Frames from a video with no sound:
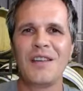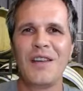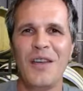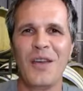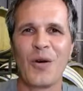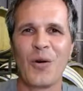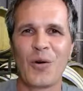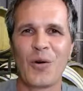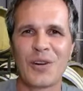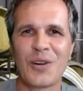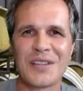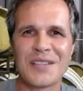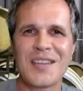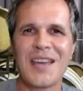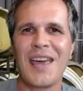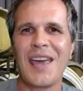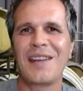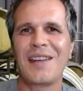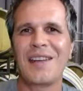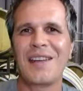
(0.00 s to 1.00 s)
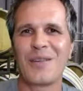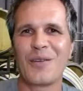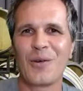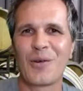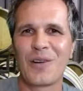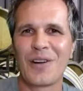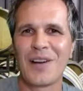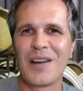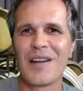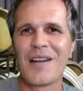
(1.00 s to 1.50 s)
or a 10 or
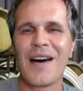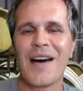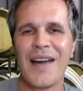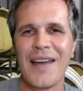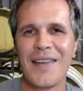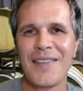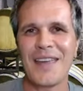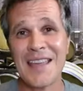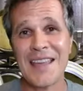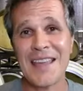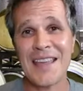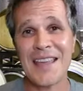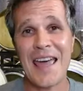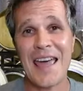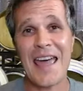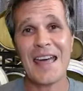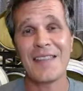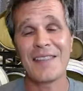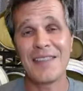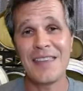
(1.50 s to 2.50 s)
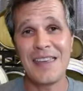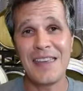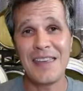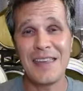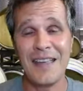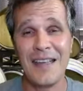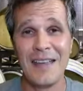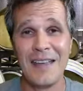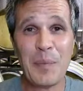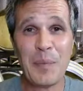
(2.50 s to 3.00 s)
a 9 that has had the,
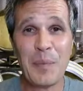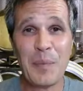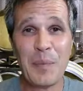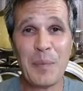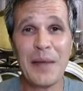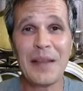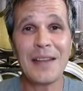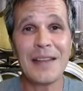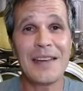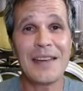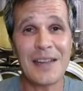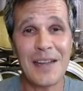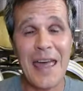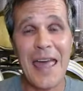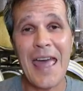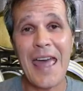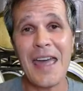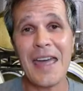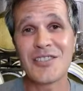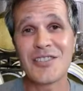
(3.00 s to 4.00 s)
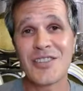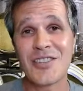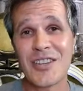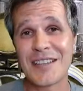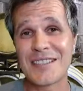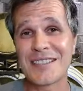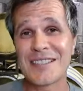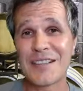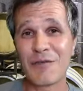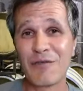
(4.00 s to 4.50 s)
the ability to age and has
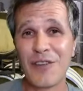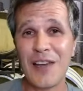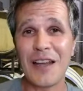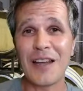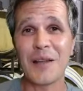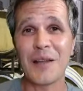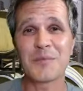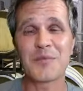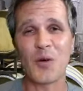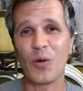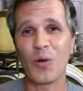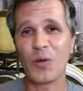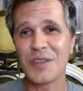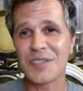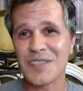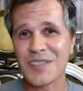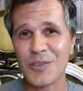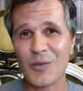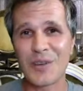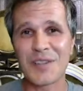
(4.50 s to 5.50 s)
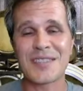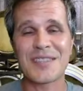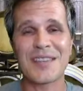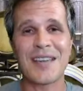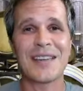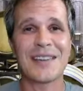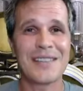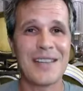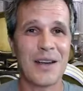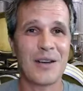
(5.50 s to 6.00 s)
developed all the sort of
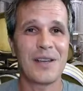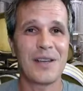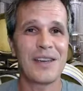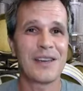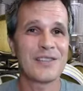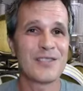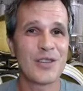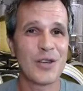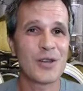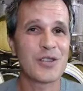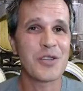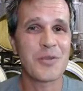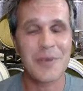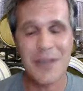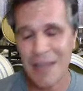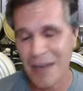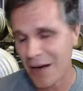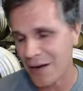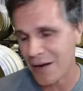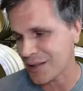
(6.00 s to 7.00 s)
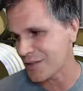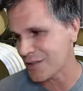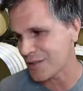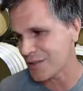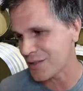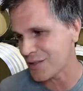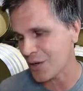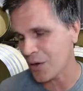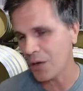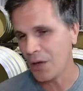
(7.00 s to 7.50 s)
secondary and tertiary characters.
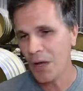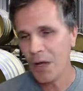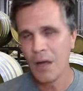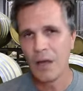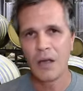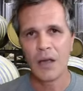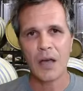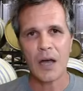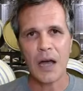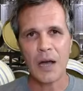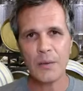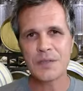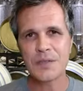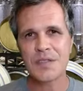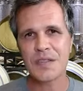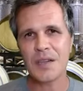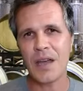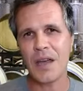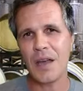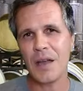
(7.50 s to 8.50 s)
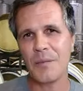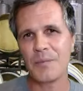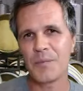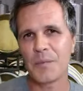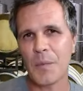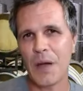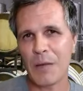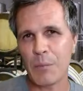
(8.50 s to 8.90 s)
So I would say my, my